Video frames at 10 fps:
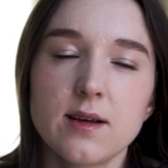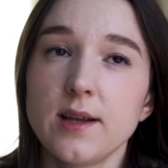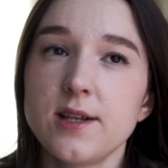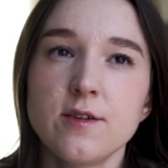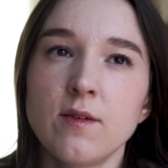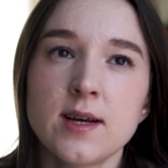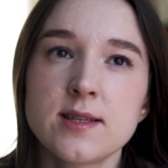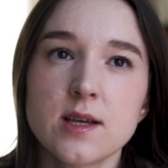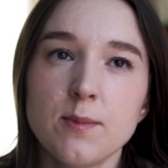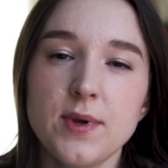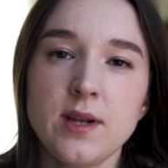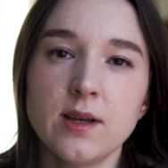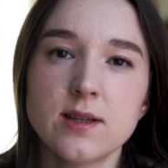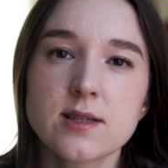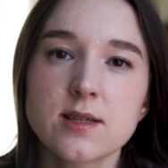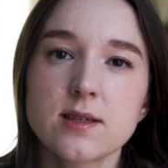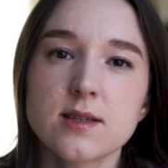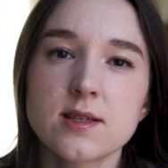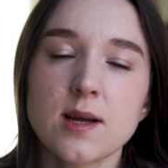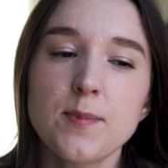It divides opinions.
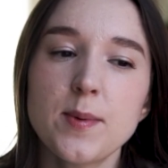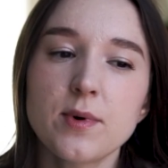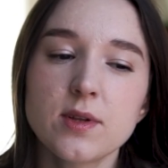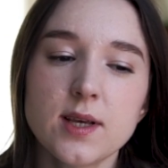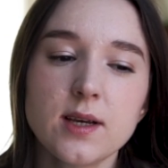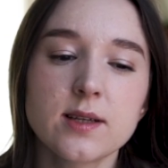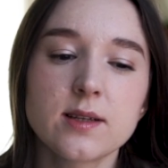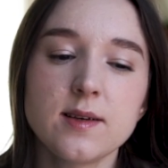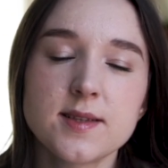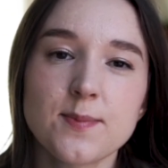Some people think that it